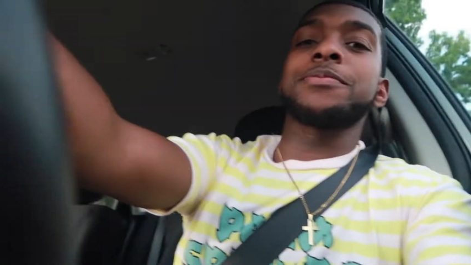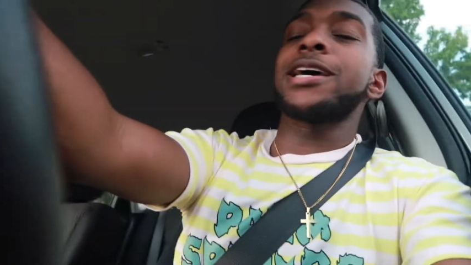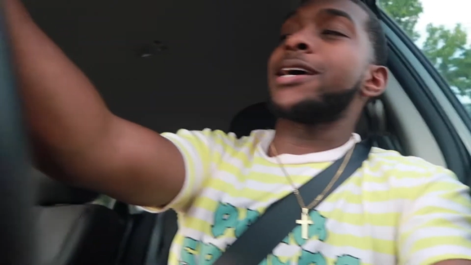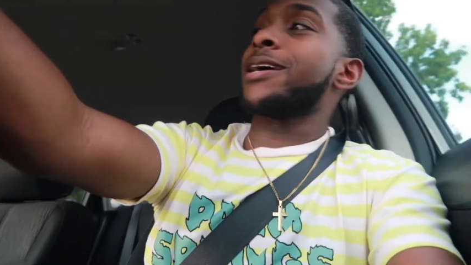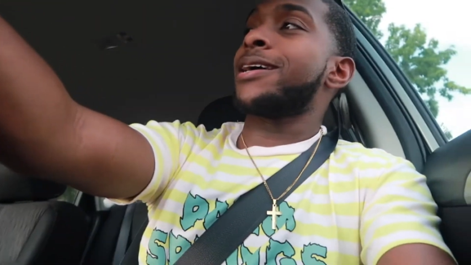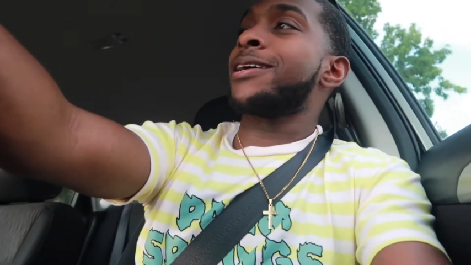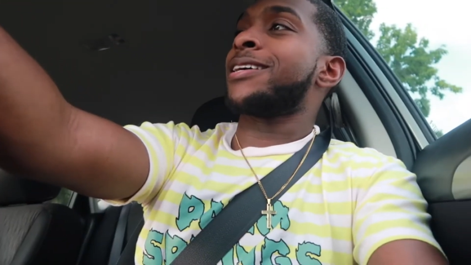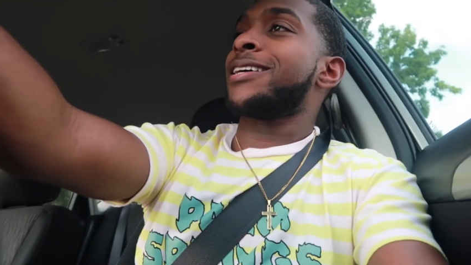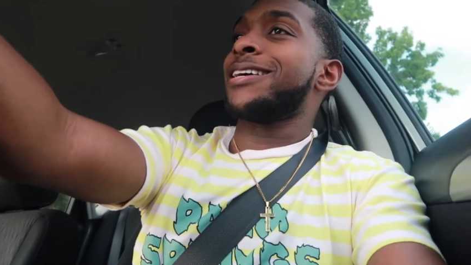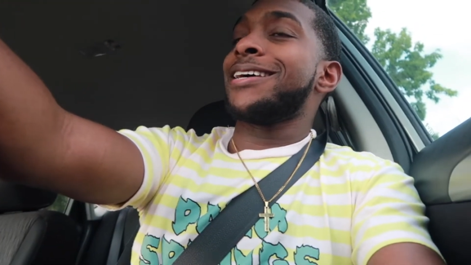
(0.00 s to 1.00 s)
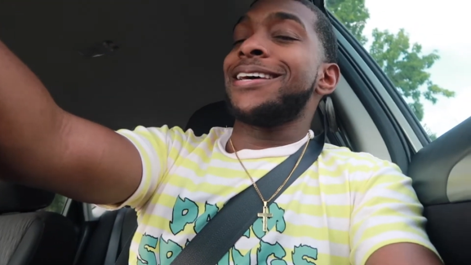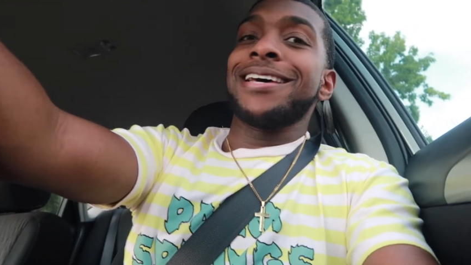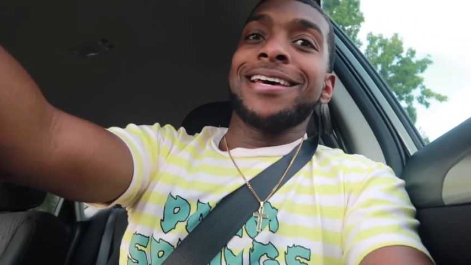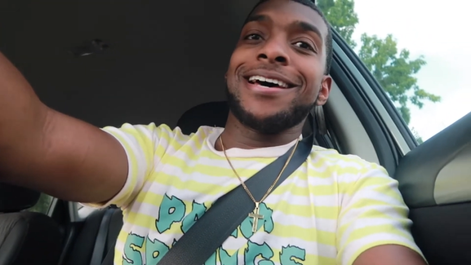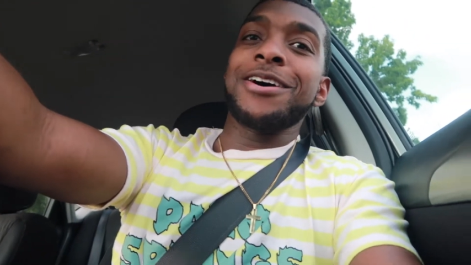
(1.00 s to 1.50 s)
man.
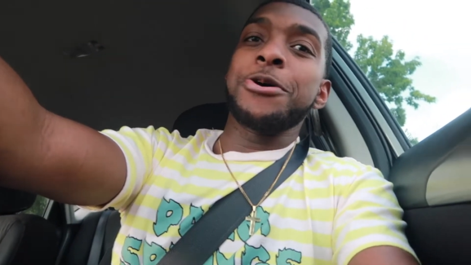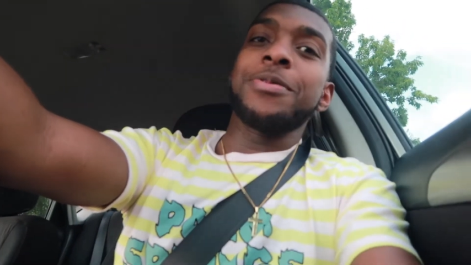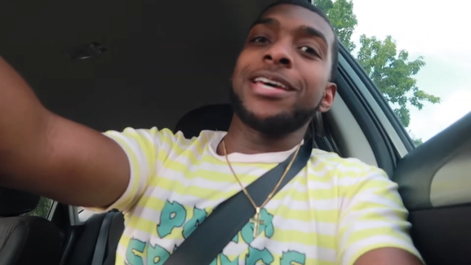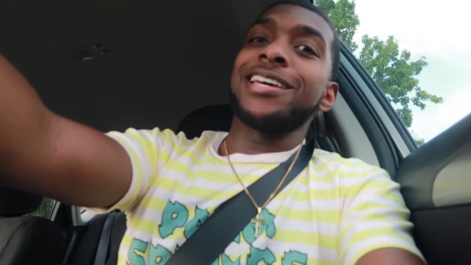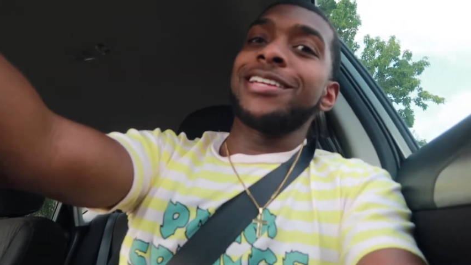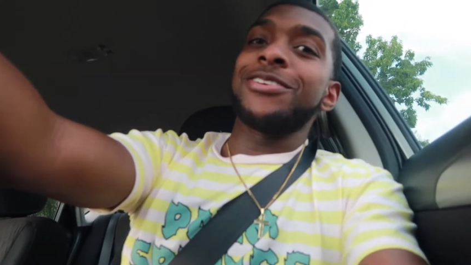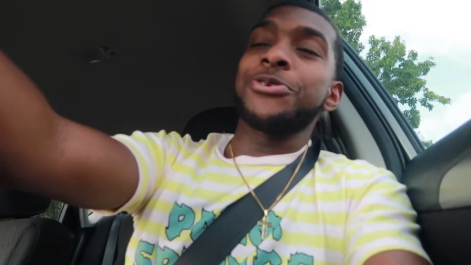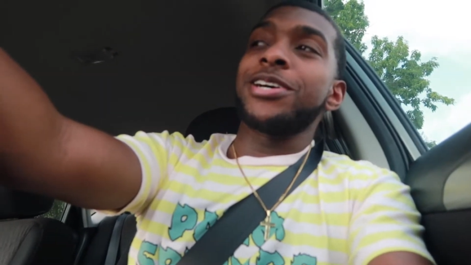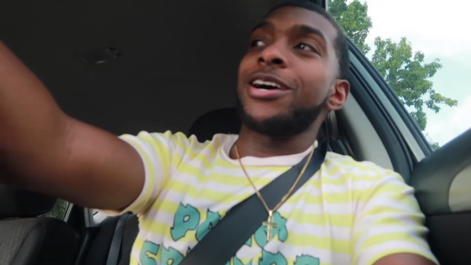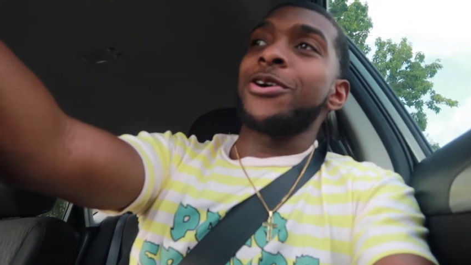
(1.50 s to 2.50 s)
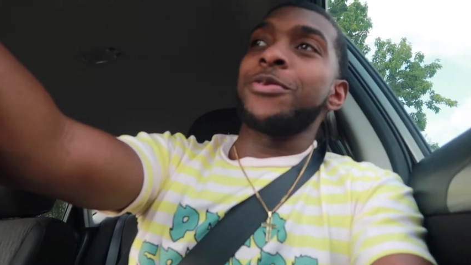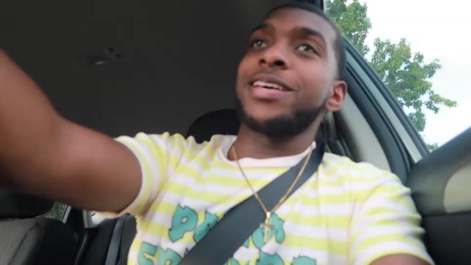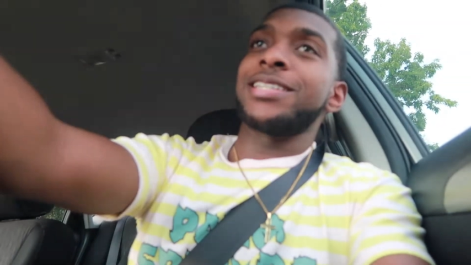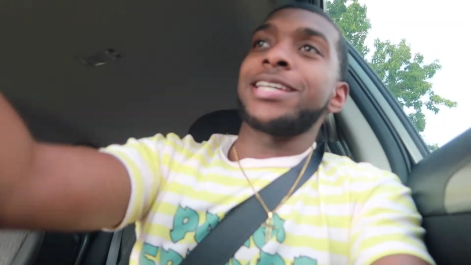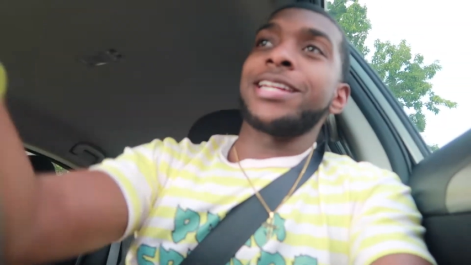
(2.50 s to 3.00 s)
I hope they didn't do it. I hope they
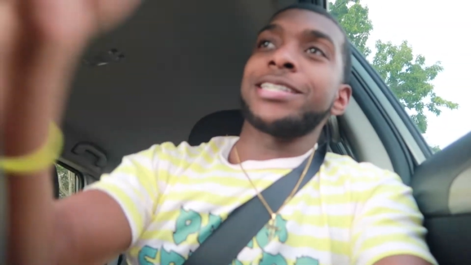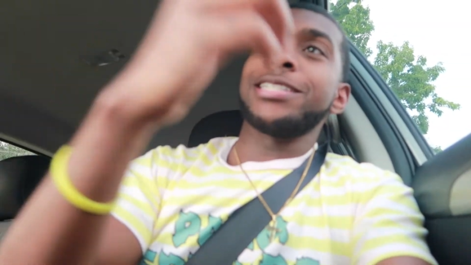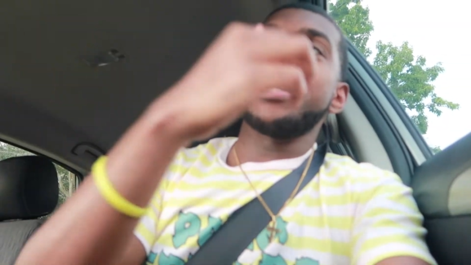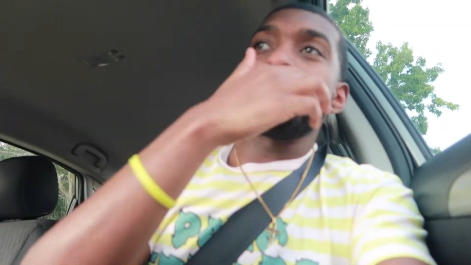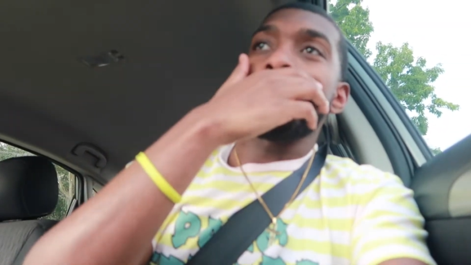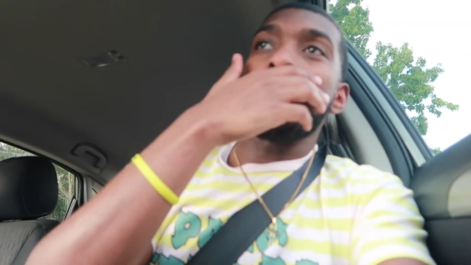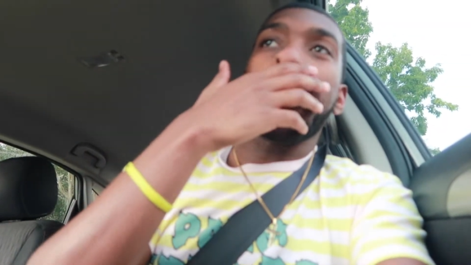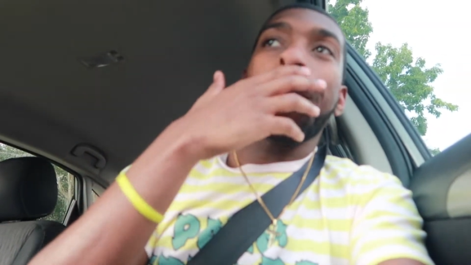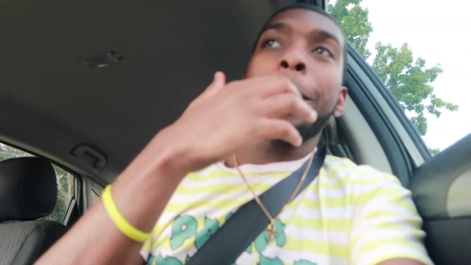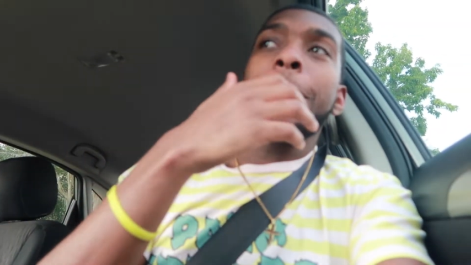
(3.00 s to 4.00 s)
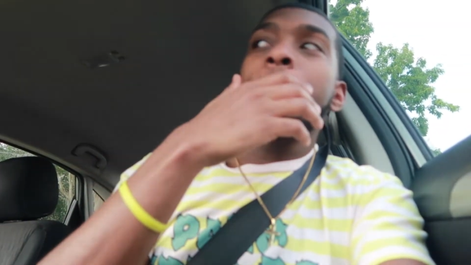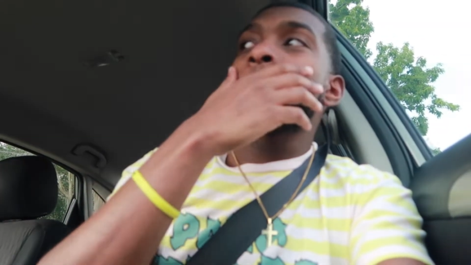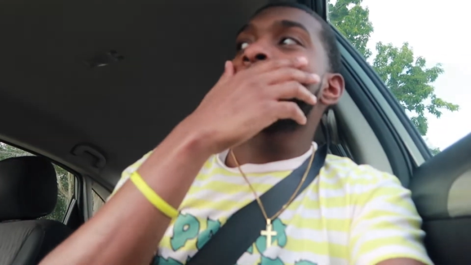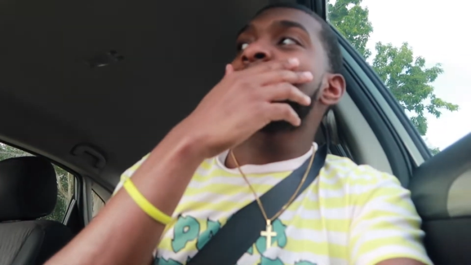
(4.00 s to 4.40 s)
say that she did good, man.